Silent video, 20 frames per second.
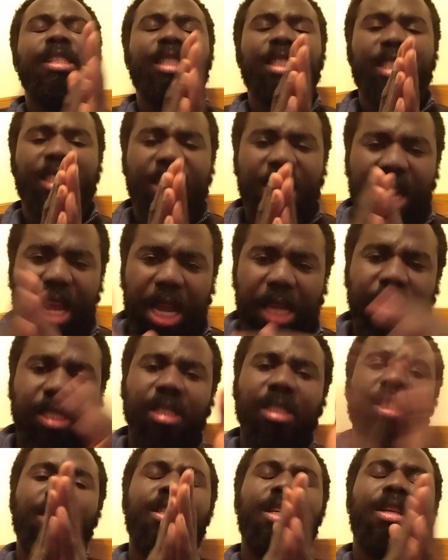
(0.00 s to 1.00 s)
It's like,
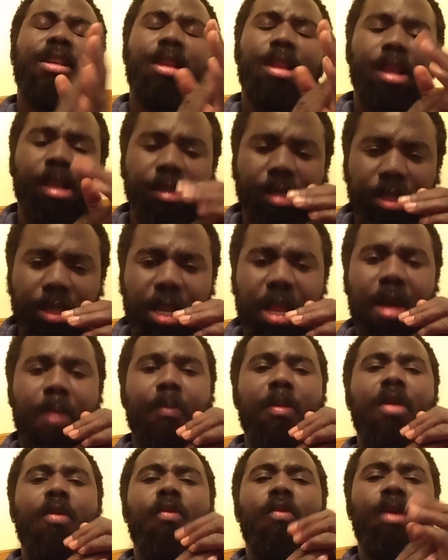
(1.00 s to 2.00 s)
do you love
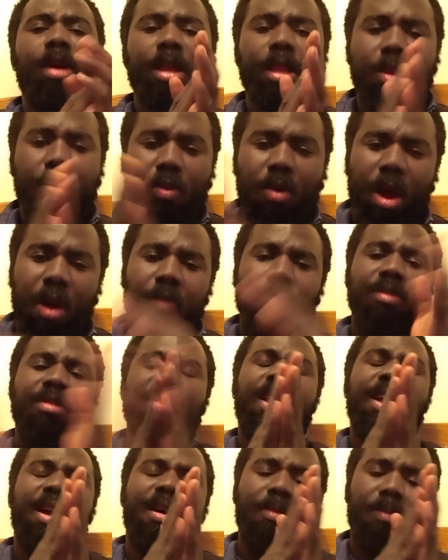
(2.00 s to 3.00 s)
me when you
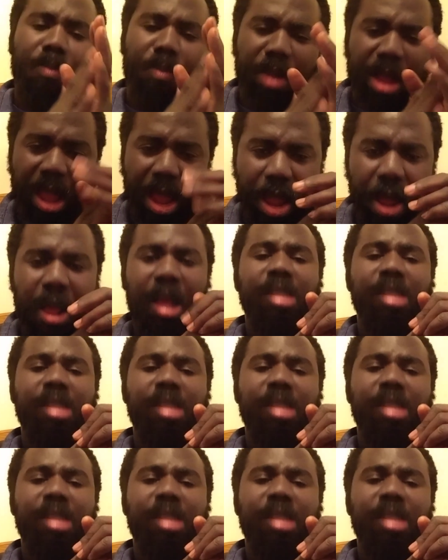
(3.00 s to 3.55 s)
around me?